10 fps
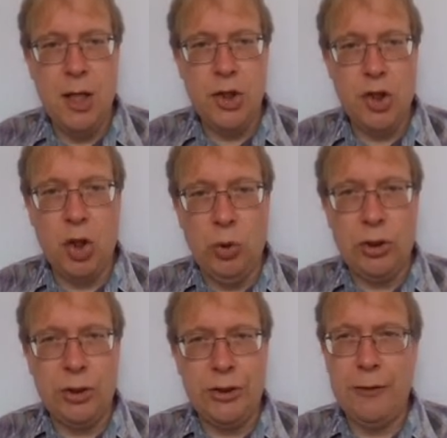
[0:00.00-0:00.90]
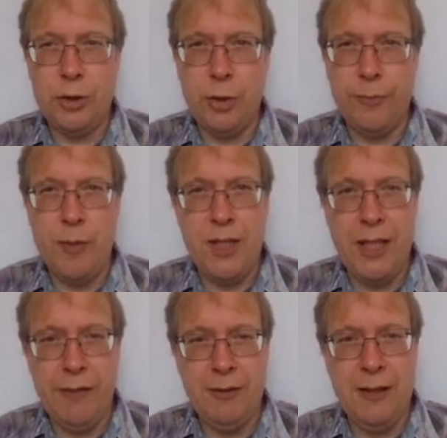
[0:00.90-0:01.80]
Scooters I've sometimes
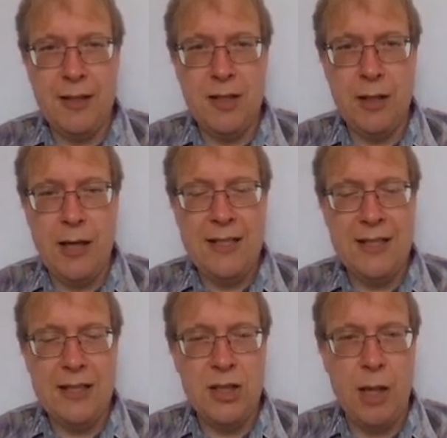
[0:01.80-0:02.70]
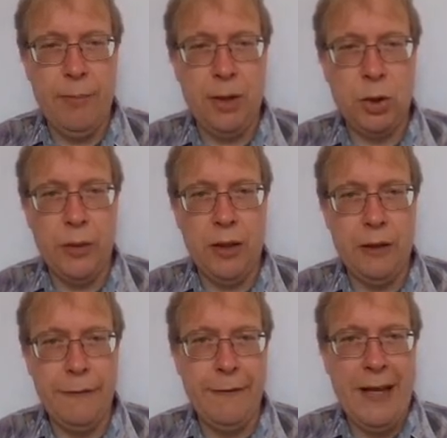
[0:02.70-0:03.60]
given as an example as
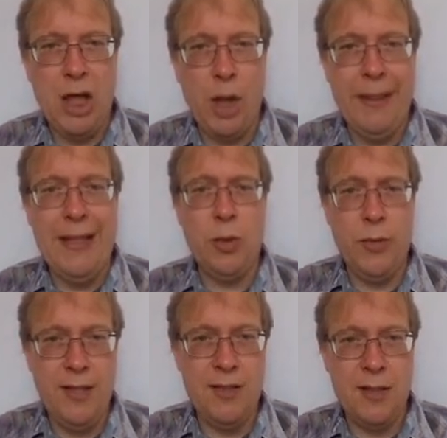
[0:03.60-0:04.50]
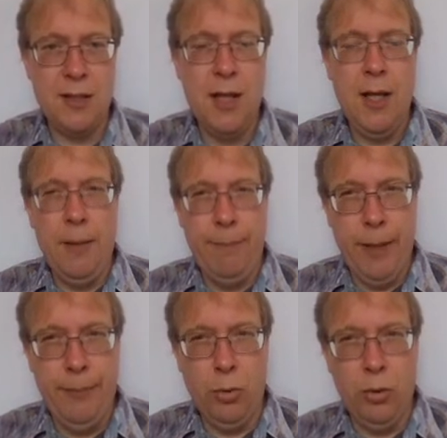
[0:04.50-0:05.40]
well. If income increases,
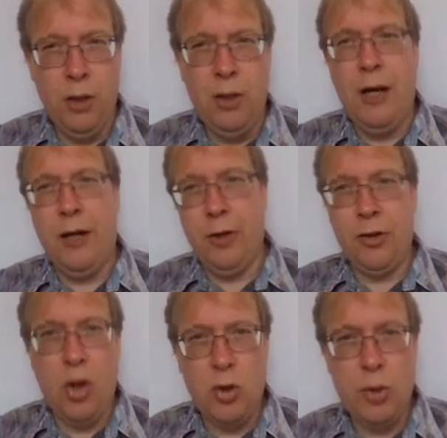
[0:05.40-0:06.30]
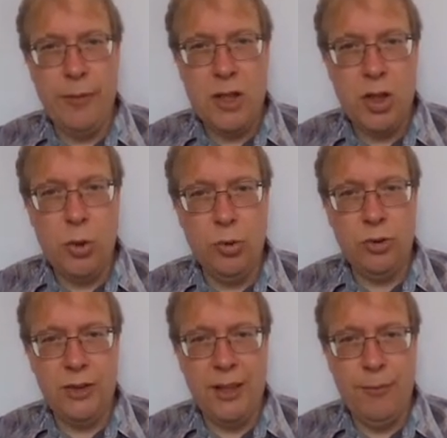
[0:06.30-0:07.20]
people are not going to buy
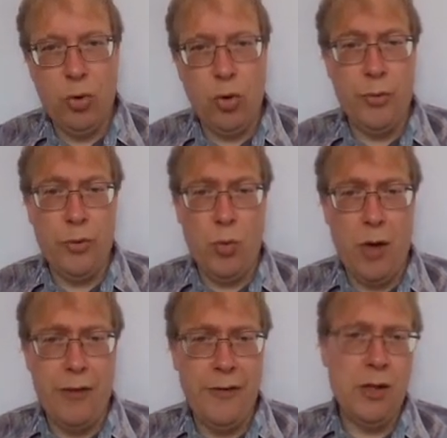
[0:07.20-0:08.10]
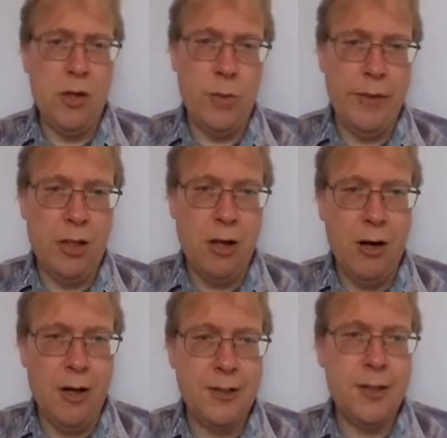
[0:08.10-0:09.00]
scooters anymore, but rather they're going to buy
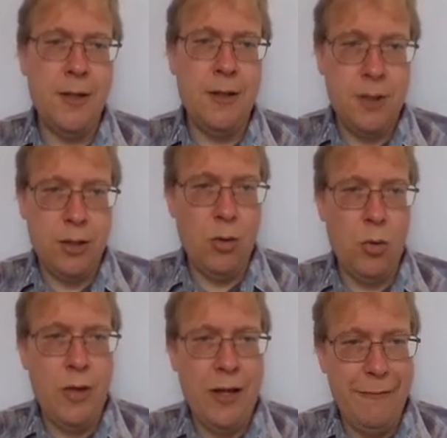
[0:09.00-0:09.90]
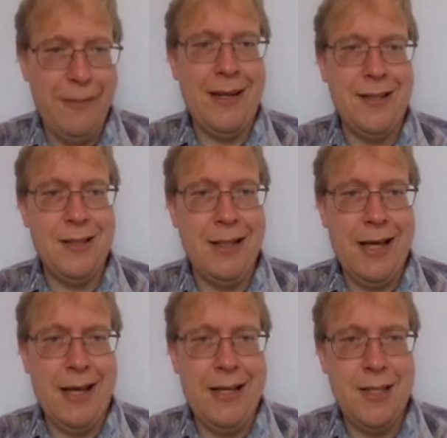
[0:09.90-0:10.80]
cars. So if that is the
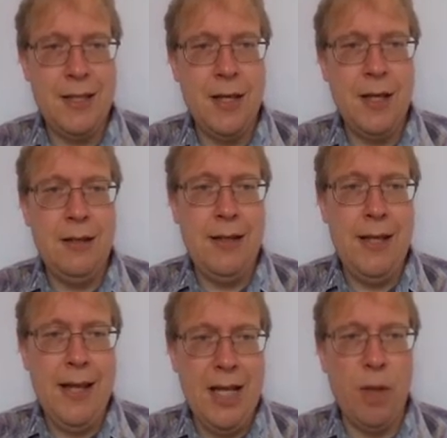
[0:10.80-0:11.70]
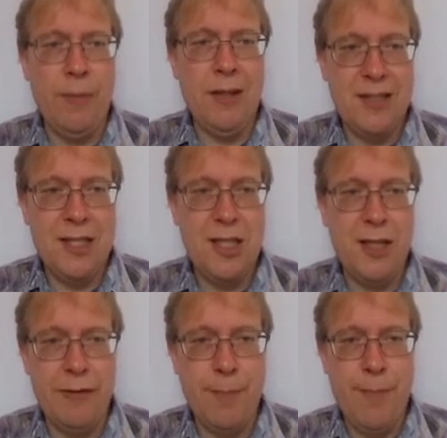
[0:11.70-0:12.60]
case, the income
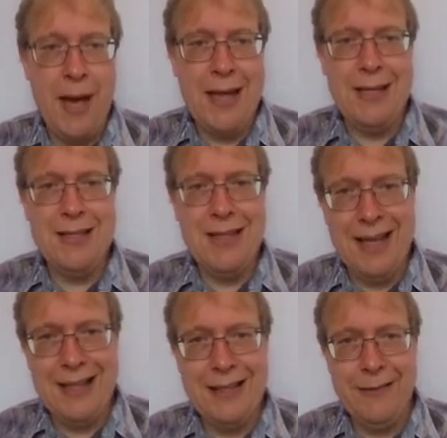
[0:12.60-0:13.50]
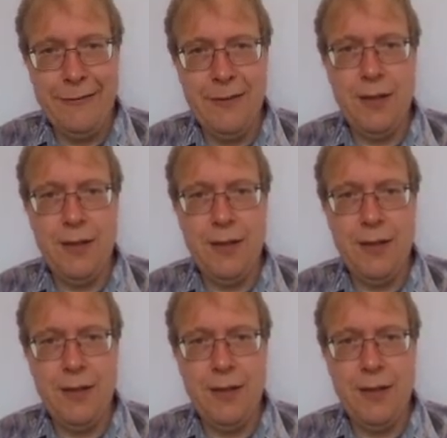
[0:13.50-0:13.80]
elasticity of demand is negative.